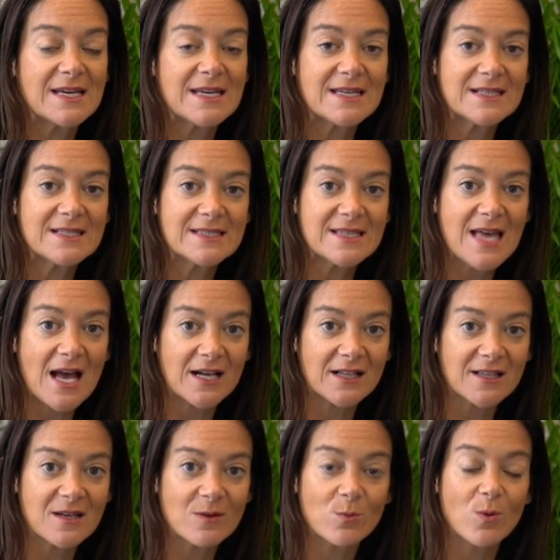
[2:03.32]

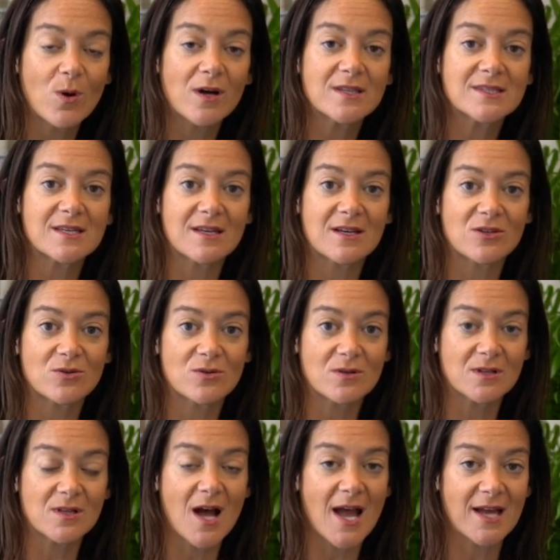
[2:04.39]
exactly what's in your
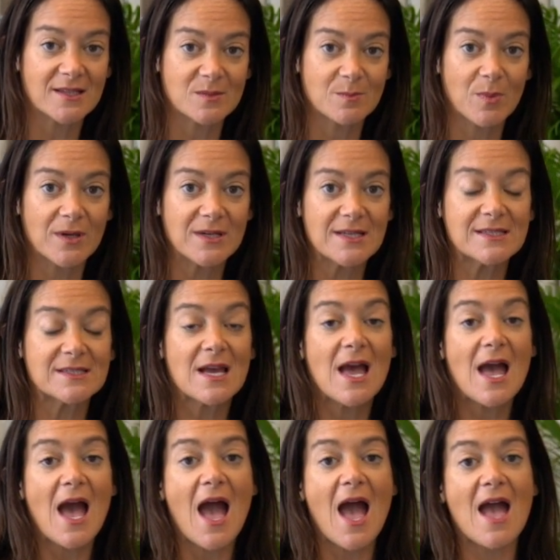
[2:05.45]
clients' bodies
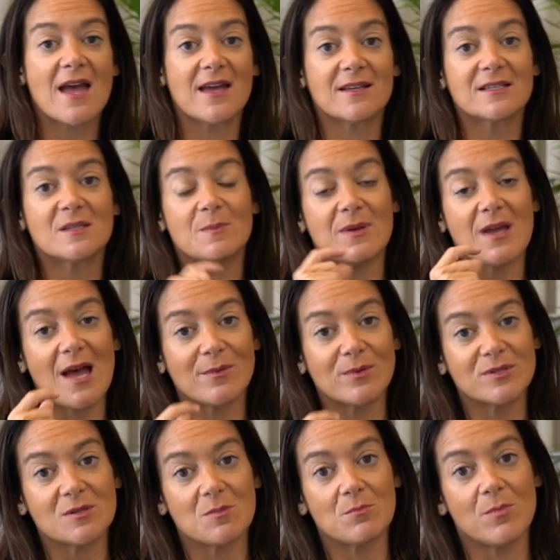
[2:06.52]
and be able
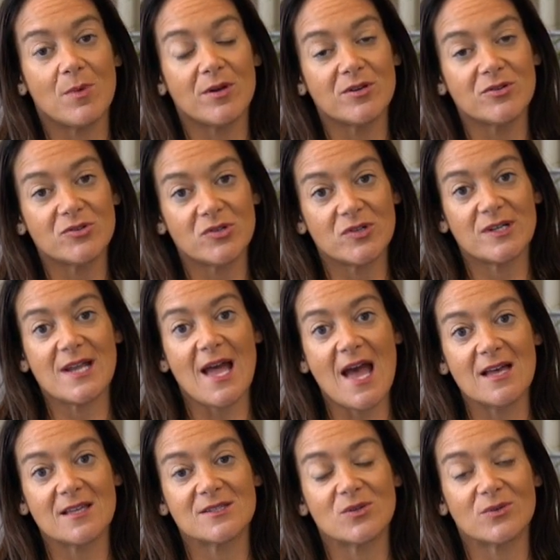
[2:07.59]
to monitor it
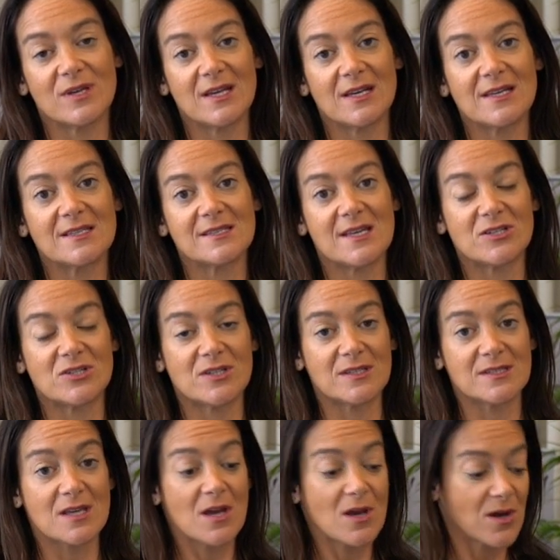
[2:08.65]
as your healing
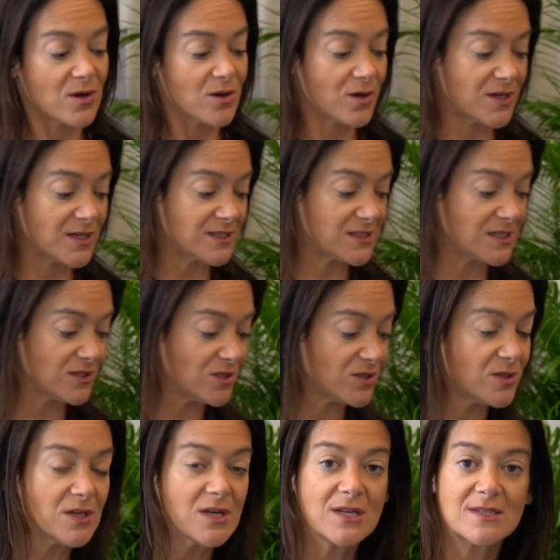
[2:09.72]
sessions continue,
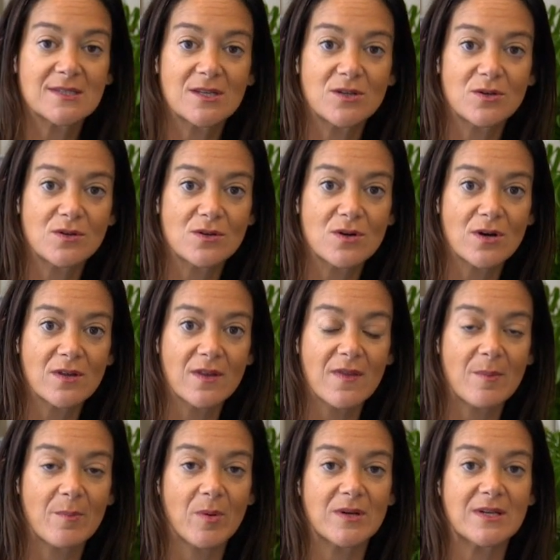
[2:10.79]
so you know that their
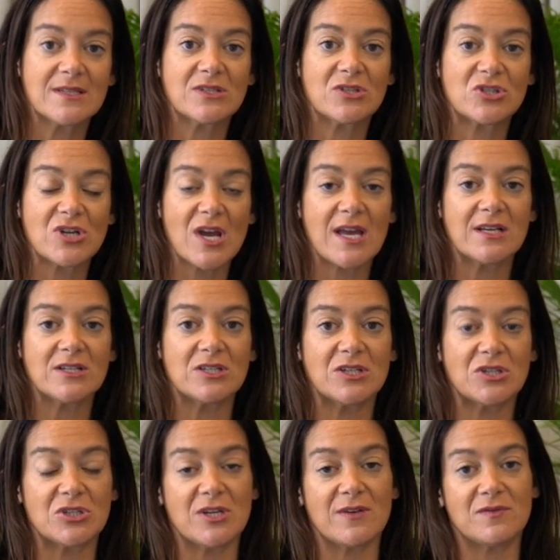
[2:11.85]
body's changing,
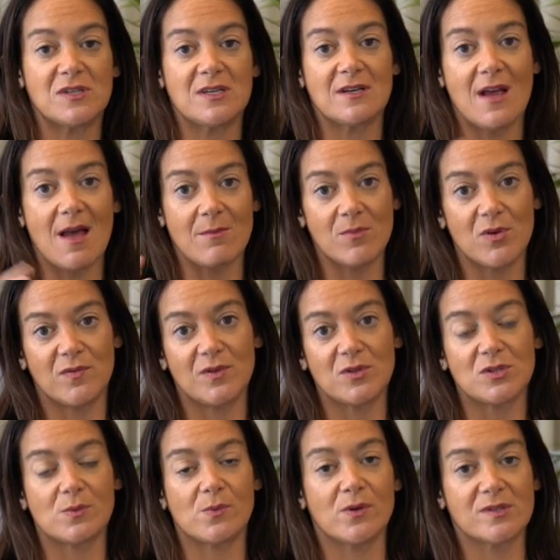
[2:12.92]
shifting and moving
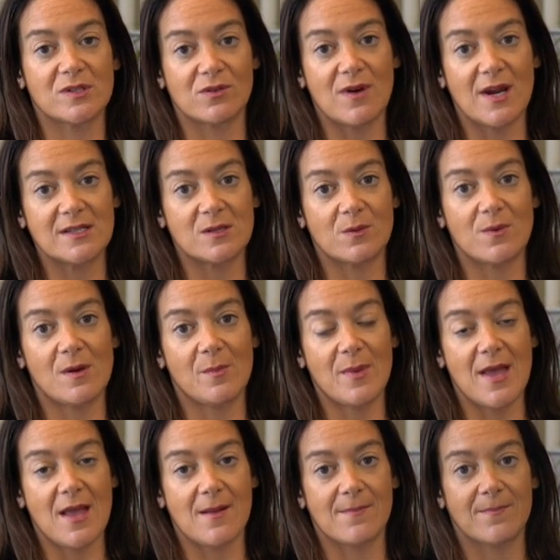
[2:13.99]
towards greater
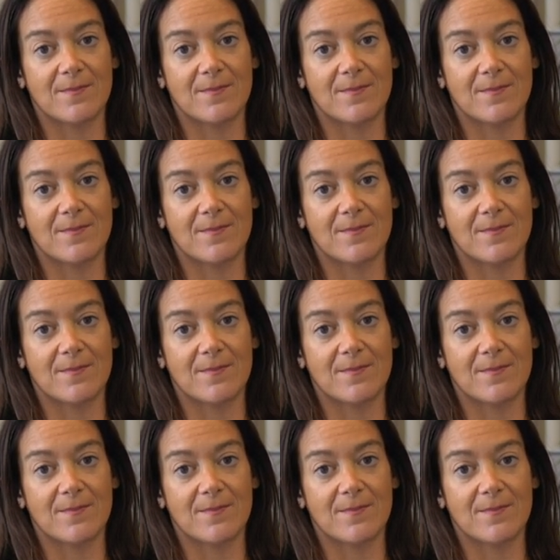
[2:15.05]
well-being.